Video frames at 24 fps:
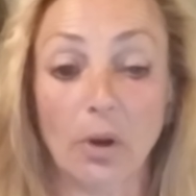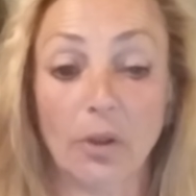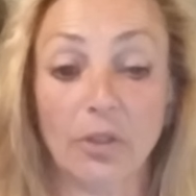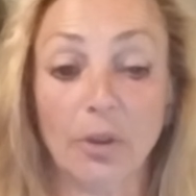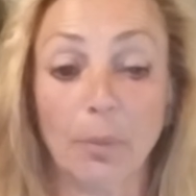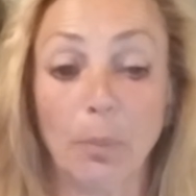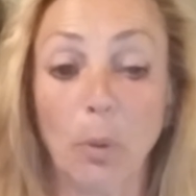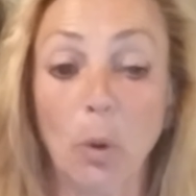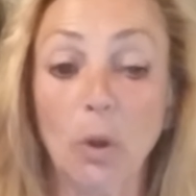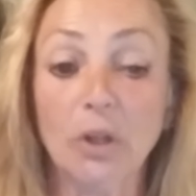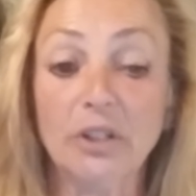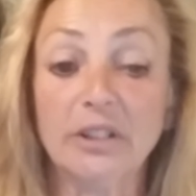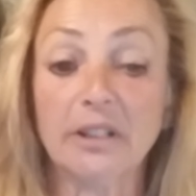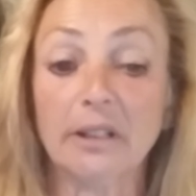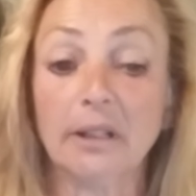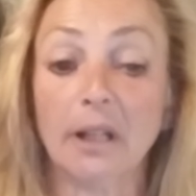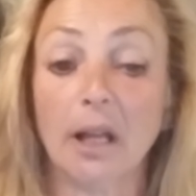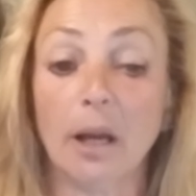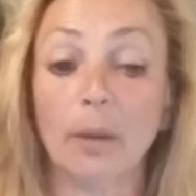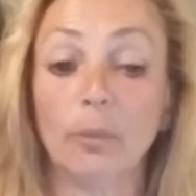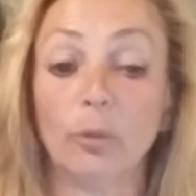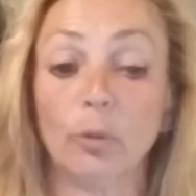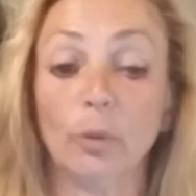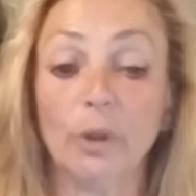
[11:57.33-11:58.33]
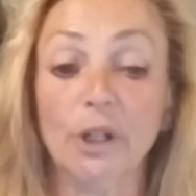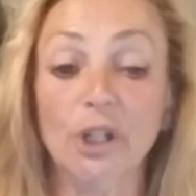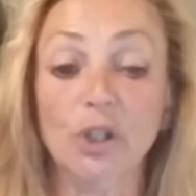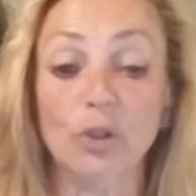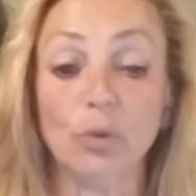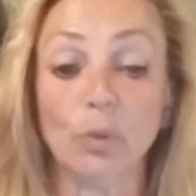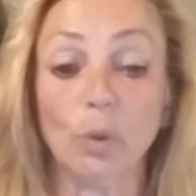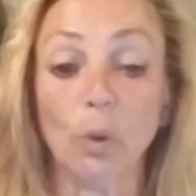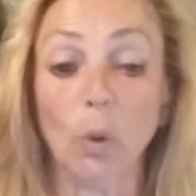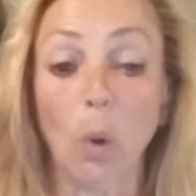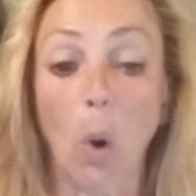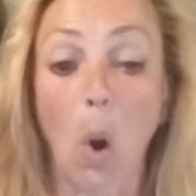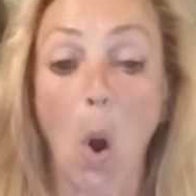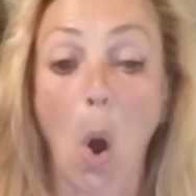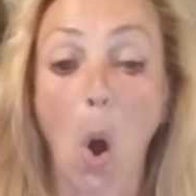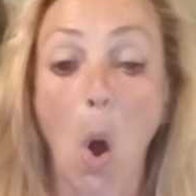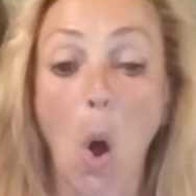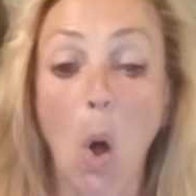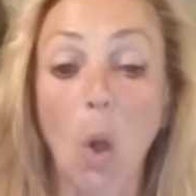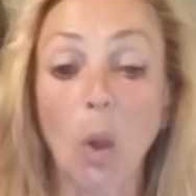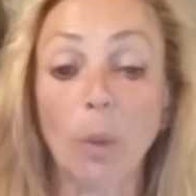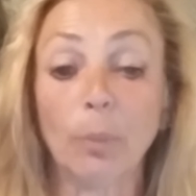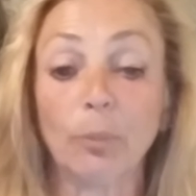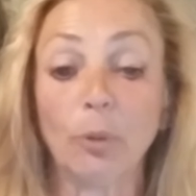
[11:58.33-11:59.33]
the Boys Club redrew
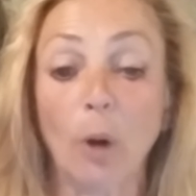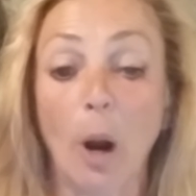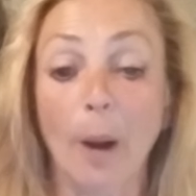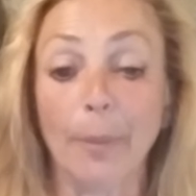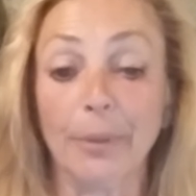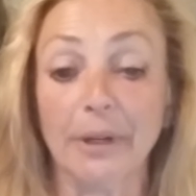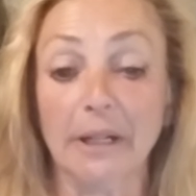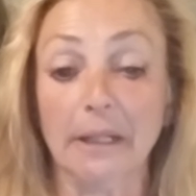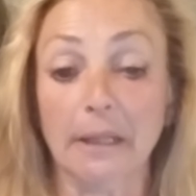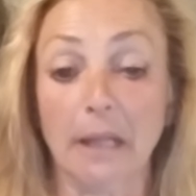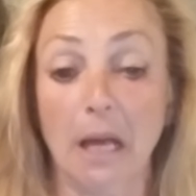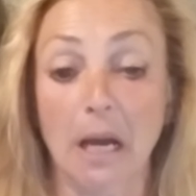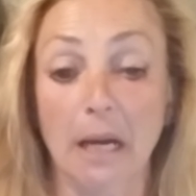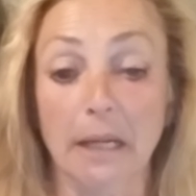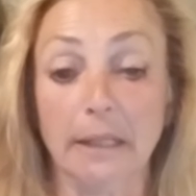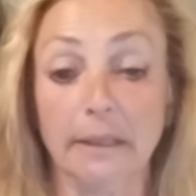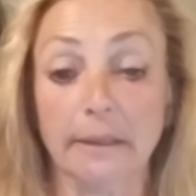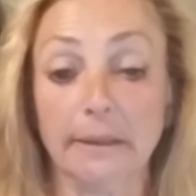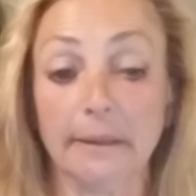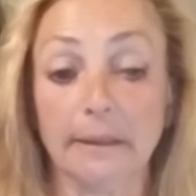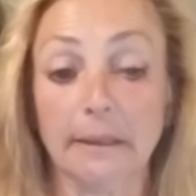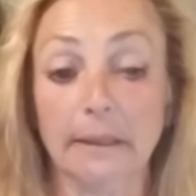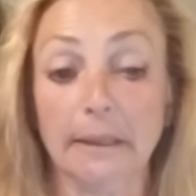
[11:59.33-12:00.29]
all property lines